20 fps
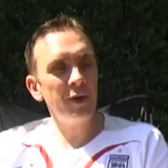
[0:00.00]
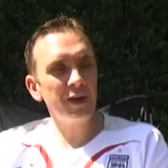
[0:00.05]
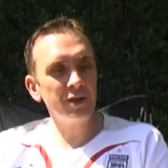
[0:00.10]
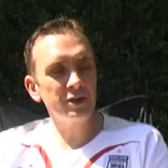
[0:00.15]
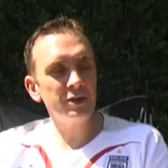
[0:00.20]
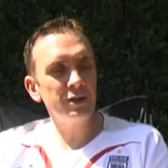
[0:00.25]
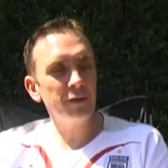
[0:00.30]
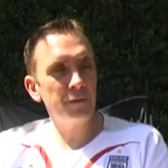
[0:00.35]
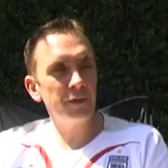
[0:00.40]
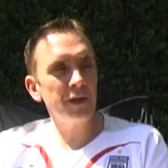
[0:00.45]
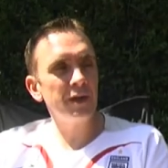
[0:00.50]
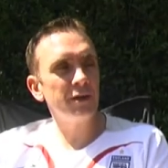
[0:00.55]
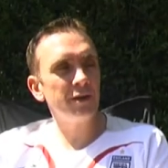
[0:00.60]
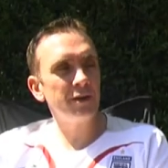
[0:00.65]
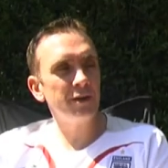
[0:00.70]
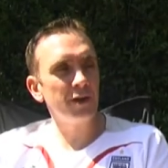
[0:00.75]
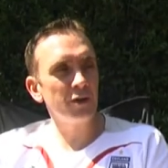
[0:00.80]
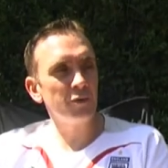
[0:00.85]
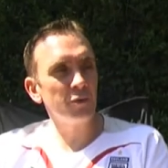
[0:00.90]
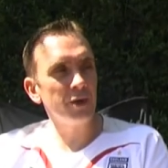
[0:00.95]
I actually
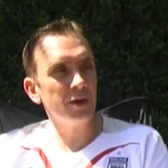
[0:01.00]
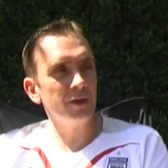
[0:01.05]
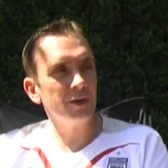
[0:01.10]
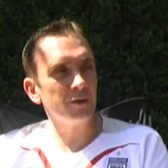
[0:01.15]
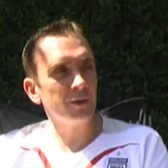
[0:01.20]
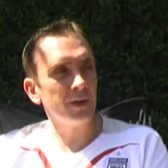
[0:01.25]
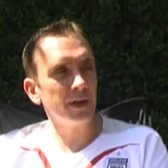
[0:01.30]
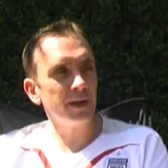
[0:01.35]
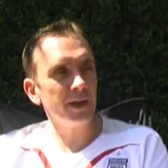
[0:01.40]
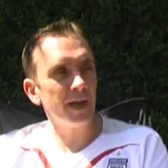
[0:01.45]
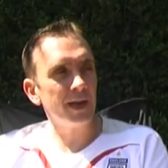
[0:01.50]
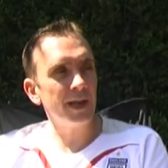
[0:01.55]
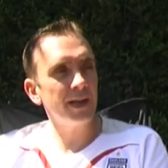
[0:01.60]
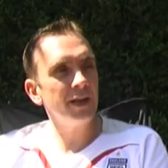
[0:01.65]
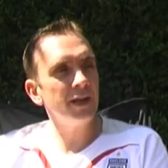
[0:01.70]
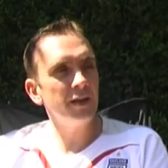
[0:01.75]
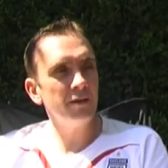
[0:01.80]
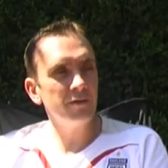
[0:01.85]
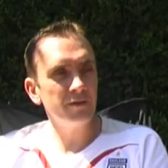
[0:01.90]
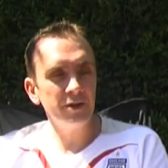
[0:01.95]
think you know what you're doing and
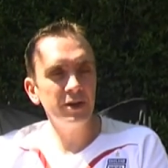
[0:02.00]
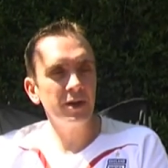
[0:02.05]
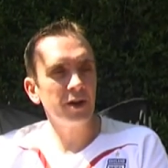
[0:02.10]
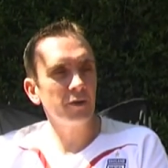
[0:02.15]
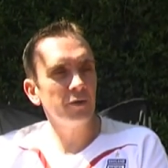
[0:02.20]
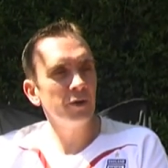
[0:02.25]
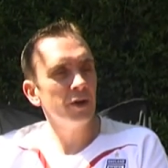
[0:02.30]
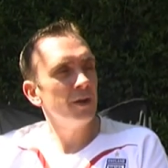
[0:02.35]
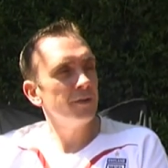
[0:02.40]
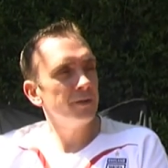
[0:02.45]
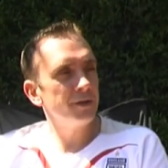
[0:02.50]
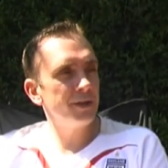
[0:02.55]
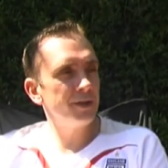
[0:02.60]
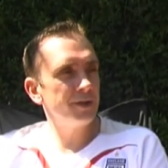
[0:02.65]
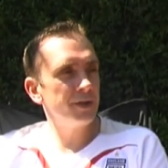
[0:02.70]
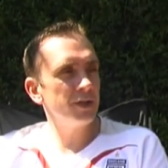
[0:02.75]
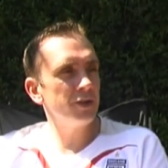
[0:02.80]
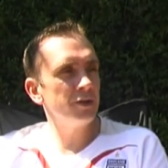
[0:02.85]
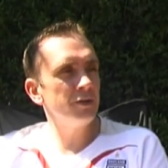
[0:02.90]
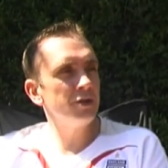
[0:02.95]
any you know the
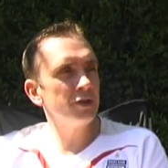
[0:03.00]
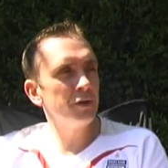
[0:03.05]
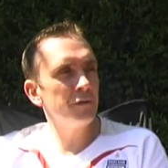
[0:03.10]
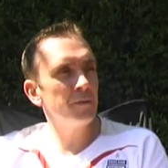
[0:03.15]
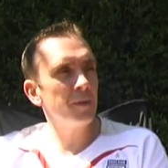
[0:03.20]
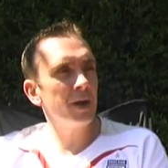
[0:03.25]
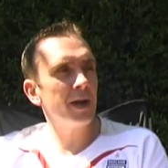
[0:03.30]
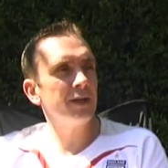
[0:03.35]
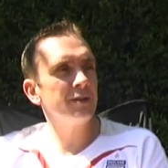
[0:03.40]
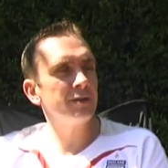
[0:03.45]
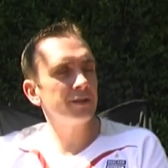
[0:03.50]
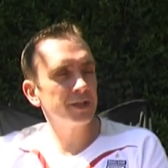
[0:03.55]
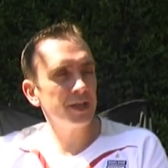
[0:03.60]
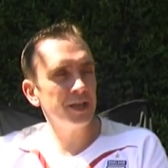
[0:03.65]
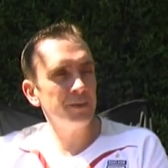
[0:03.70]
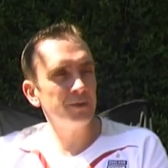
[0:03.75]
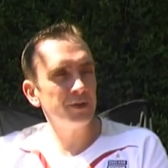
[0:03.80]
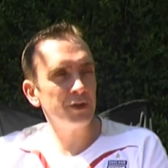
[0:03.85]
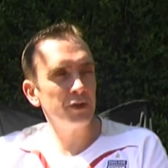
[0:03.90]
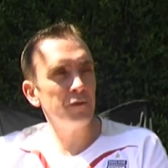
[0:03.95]
decisions you've made the
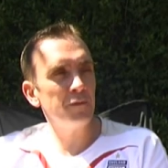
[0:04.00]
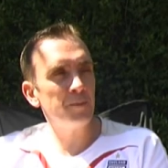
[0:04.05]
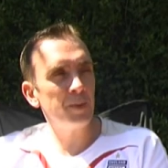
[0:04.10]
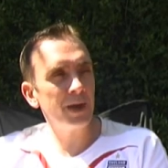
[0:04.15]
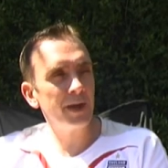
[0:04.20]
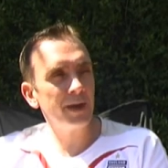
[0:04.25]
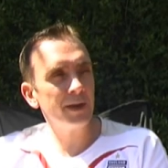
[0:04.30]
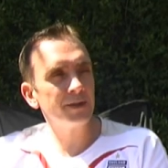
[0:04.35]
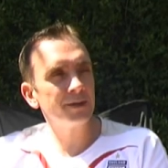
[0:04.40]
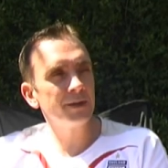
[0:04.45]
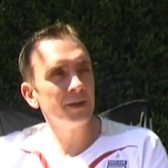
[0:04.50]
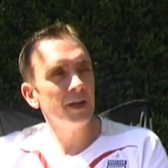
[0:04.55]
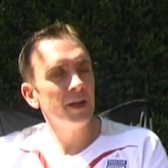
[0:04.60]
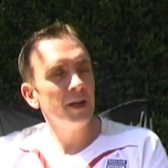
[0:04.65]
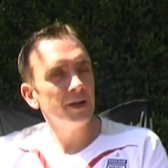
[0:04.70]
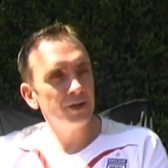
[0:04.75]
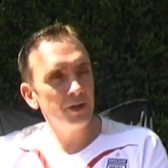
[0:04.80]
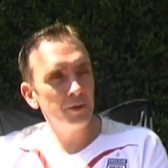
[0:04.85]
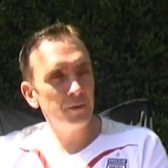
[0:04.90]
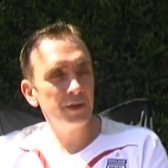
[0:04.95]
teams that you've picked
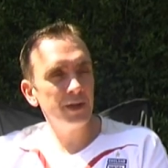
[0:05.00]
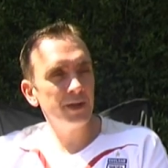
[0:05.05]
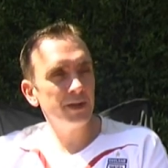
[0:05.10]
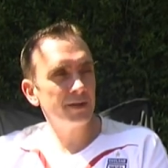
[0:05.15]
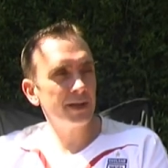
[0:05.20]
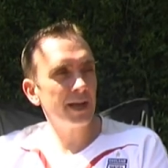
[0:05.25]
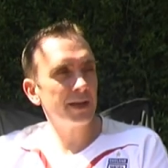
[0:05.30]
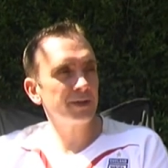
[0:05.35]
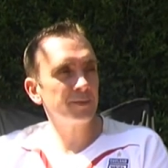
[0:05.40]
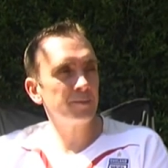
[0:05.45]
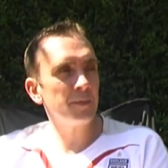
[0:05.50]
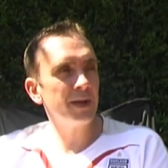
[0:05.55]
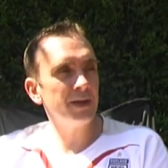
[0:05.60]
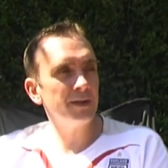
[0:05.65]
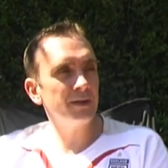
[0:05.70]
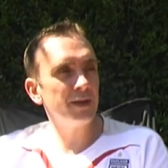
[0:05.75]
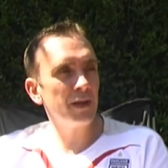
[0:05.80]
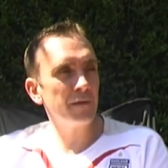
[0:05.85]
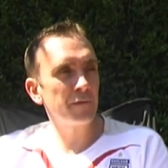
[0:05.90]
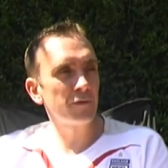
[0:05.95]
do you think that's
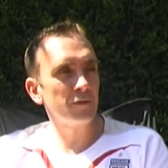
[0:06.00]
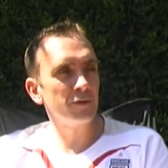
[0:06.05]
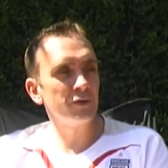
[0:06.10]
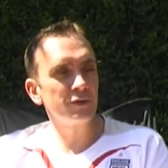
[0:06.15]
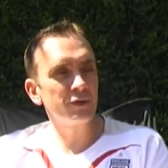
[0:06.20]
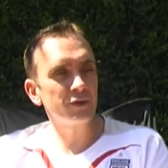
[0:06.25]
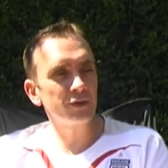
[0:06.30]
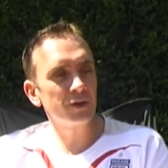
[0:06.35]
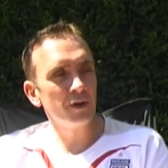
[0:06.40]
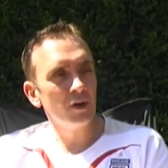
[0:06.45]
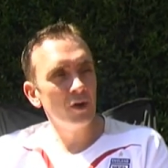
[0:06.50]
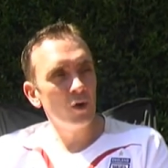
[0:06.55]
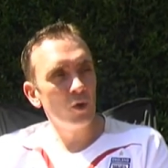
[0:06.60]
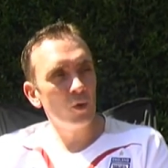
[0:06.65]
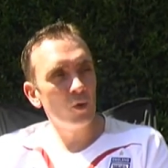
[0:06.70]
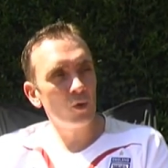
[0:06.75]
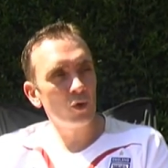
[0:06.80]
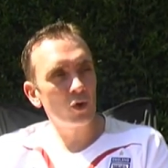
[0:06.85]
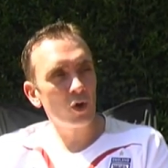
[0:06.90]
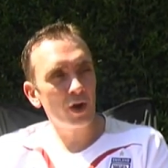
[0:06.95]
made a difference
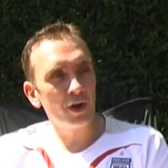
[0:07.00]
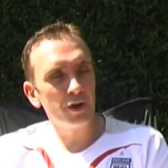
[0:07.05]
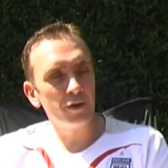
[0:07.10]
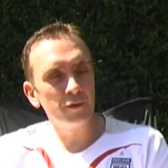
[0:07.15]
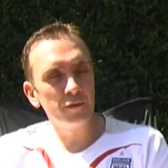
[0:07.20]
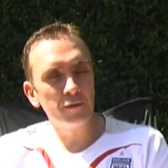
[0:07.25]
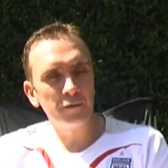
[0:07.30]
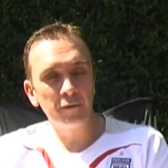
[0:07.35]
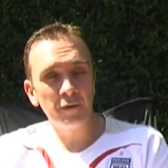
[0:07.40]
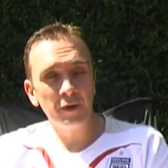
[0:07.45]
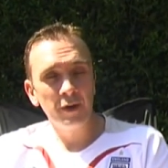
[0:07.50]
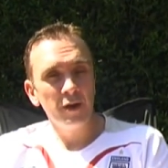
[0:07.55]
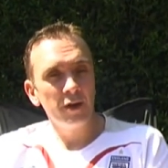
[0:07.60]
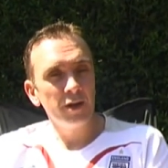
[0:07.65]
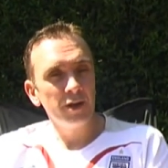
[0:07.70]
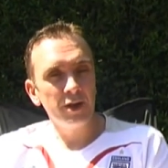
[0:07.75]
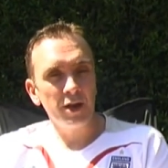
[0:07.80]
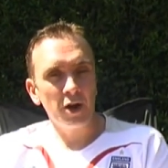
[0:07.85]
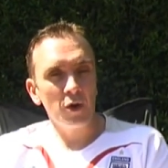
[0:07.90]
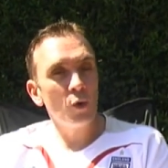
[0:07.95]
or kind of,
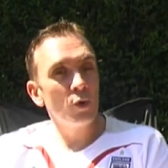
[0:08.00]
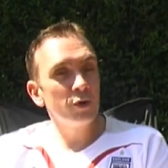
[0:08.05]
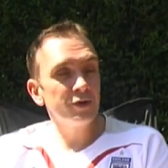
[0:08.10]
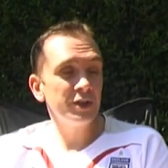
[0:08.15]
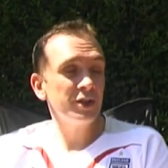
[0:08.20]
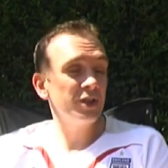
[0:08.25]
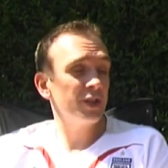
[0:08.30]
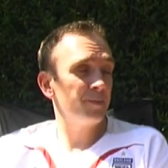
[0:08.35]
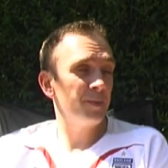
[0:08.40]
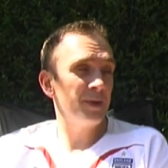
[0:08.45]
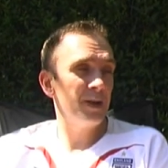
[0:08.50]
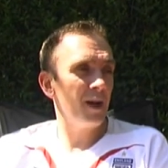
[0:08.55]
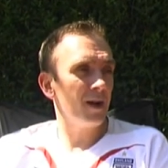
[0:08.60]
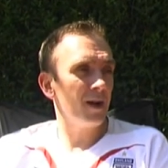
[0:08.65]
you know, or has it just been